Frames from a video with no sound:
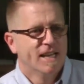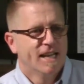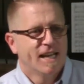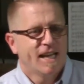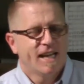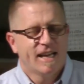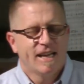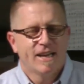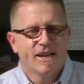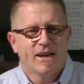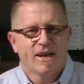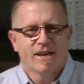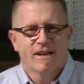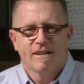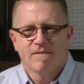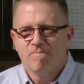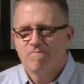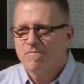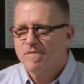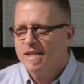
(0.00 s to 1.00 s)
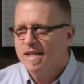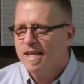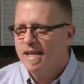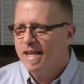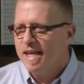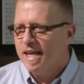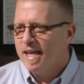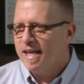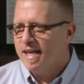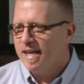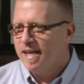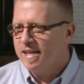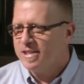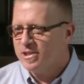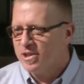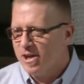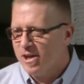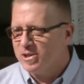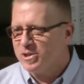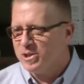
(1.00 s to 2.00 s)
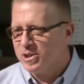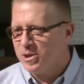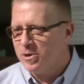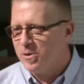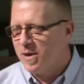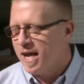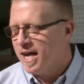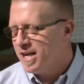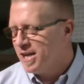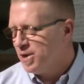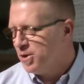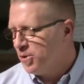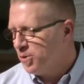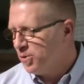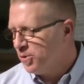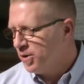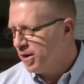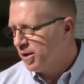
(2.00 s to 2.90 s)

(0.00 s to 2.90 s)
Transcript: And uh, it's also, I know,